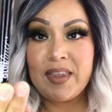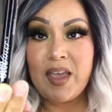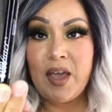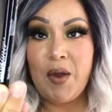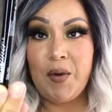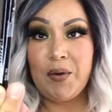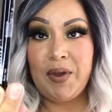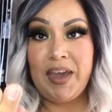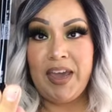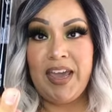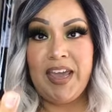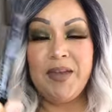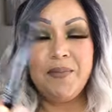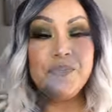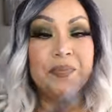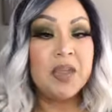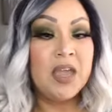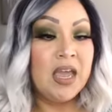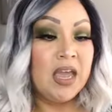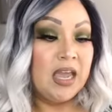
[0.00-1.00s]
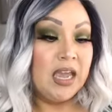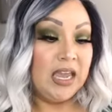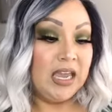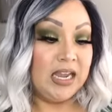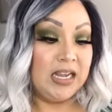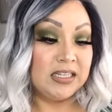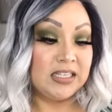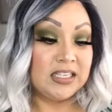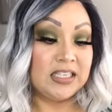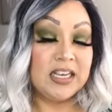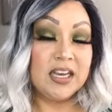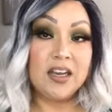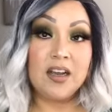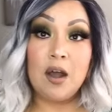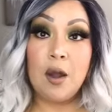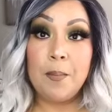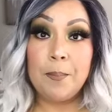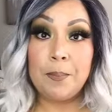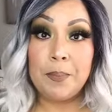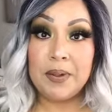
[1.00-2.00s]
Okay, it's
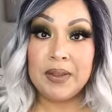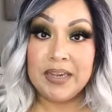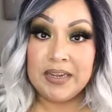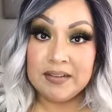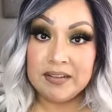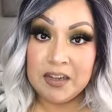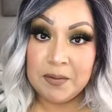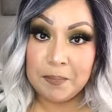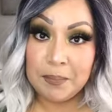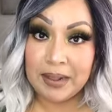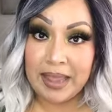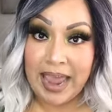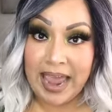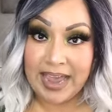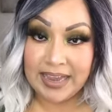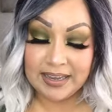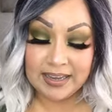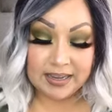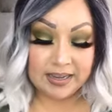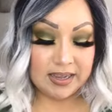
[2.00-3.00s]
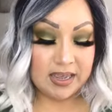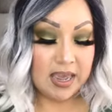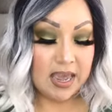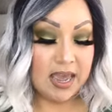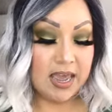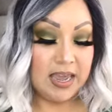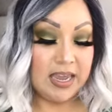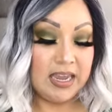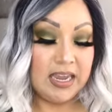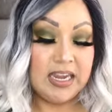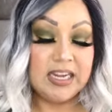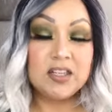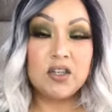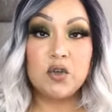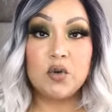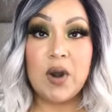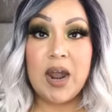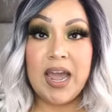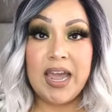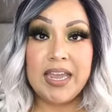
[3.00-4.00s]
completely black. It
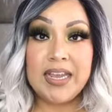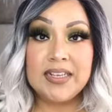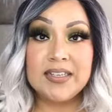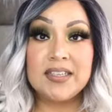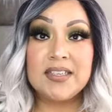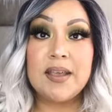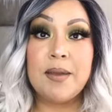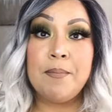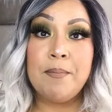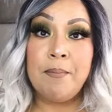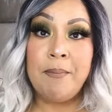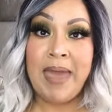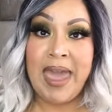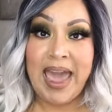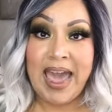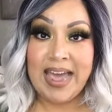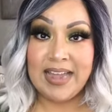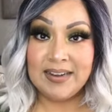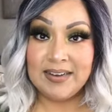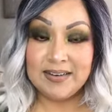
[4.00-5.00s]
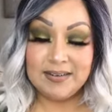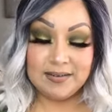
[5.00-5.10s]
dries matte.